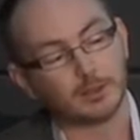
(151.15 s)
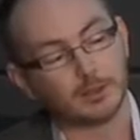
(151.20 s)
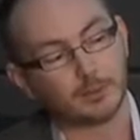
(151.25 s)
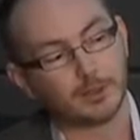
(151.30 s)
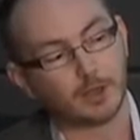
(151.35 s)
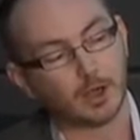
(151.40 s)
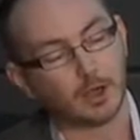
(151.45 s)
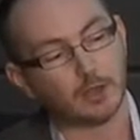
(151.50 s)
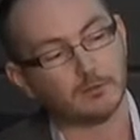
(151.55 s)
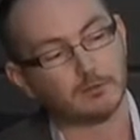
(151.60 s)

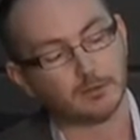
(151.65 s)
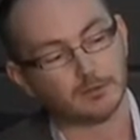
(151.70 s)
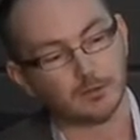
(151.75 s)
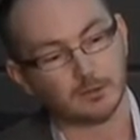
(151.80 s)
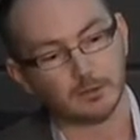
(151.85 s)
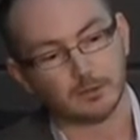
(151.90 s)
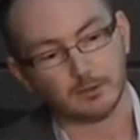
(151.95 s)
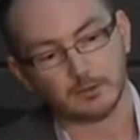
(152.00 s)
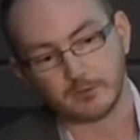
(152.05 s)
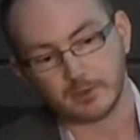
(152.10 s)
We know
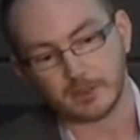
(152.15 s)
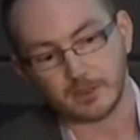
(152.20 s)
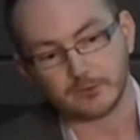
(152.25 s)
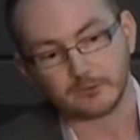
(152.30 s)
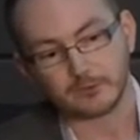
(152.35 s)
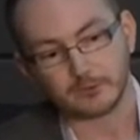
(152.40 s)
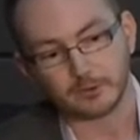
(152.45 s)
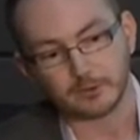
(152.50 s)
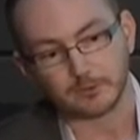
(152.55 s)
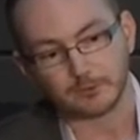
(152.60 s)
that the
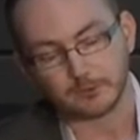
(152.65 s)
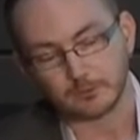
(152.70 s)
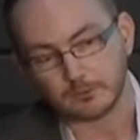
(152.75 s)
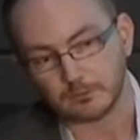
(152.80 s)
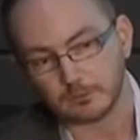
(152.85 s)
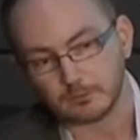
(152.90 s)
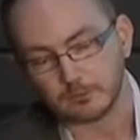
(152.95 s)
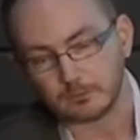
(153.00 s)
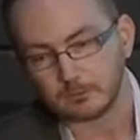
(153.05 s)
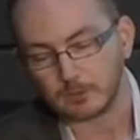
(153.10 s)
incidence
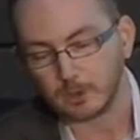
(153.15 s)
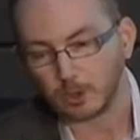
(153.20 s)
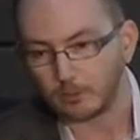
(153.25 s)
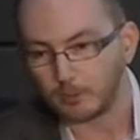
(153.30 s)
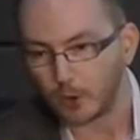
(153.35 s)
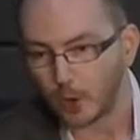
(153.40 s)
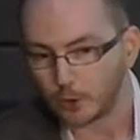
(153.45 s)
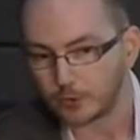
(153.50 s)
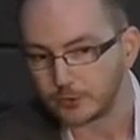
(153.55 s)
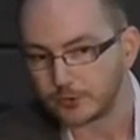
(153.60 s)
of
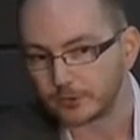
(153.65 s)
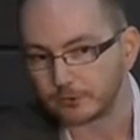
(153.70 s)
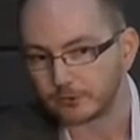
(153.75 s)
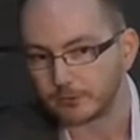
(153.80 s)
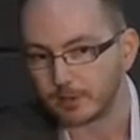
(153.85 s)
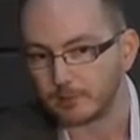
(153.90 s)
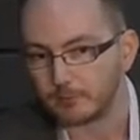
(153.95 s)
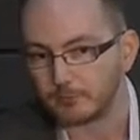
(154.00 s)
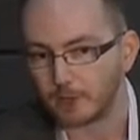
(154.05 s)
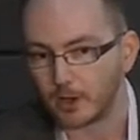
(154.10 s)

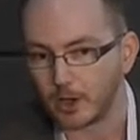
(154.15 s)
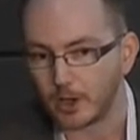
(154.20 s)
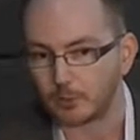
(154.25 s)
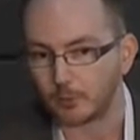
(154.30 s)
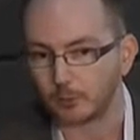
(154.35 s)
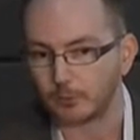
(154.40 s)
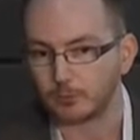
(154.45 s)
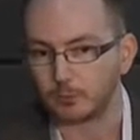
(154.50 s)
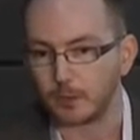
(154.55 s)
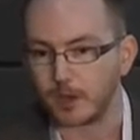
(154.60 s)
Hodgkin's
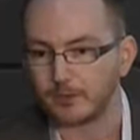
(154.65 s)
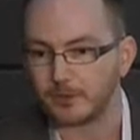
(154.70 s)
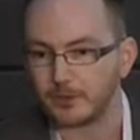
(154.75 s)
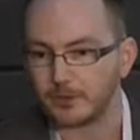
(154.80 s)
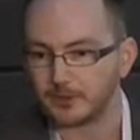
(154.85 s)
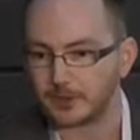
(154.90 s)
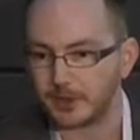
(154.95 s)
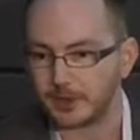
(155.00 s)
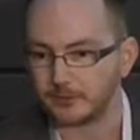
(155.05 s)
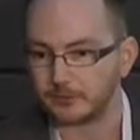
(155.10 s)
lymphoma is one
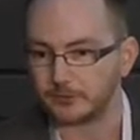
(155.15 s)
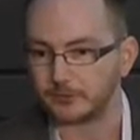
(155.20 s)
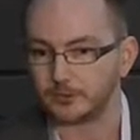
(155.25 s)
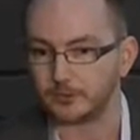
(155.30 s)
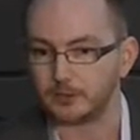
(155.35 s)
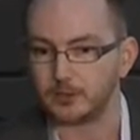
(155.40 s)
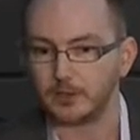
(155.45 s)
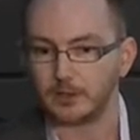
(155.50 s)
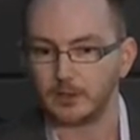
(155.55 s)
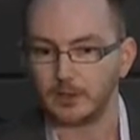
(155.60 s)
that tends
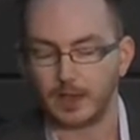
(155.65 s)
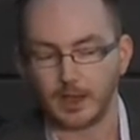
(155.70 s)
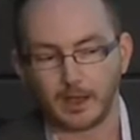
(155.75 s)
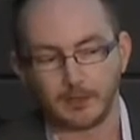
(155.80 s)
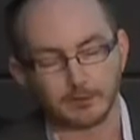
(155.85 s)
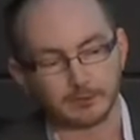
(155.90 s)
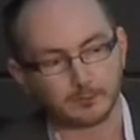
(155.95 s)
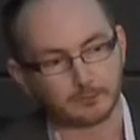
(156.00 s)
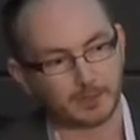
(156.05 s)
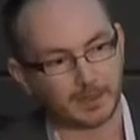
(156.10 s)
to
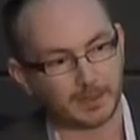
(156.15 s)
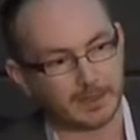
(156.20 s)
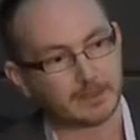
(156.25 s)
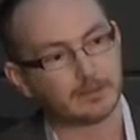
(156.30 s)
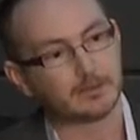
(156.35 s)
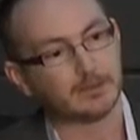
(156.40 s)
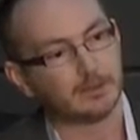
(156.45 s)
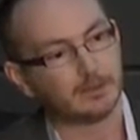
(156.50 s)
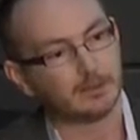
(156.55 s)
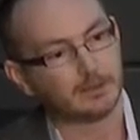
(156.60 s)
have its
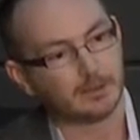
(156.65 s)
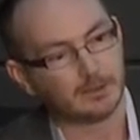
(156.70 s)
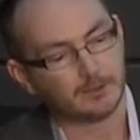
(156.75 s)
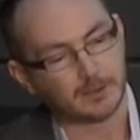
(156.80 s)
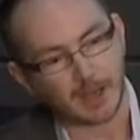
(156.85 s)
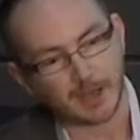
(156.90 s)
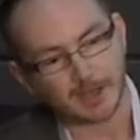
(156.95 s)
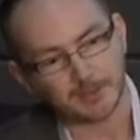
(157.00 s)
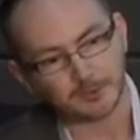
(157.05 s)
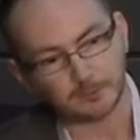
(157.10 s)
peak in
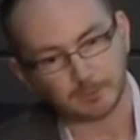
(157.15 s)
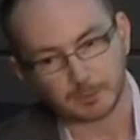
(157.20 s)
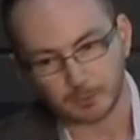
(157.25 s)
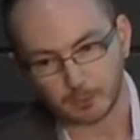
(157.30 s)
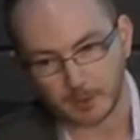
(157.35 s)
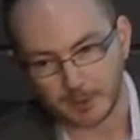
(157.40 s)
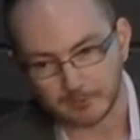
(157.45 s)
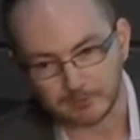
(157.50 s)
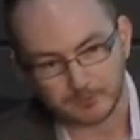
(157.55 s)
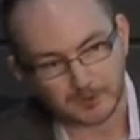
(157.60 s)
the ages
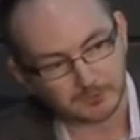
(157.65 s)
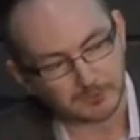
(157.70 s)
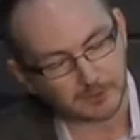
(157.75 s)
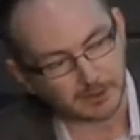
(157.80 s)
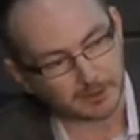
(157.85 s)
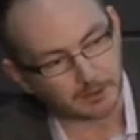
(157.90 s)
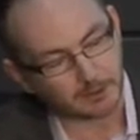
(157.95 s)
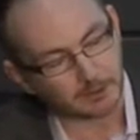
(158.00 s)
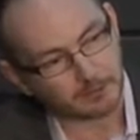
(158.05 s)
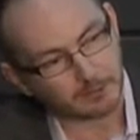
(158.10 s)
between
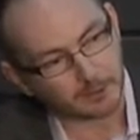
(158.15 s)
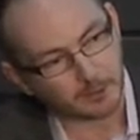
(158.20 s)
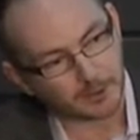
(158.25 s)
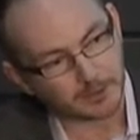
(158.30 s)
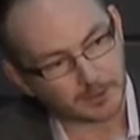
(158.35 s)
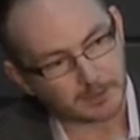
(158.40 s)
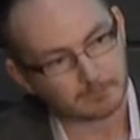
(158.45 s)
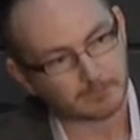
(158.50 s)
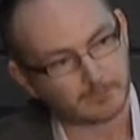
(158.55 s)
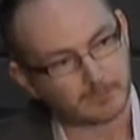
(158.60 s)
15 and
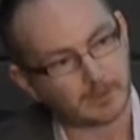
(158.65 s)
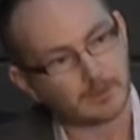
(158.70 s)
30,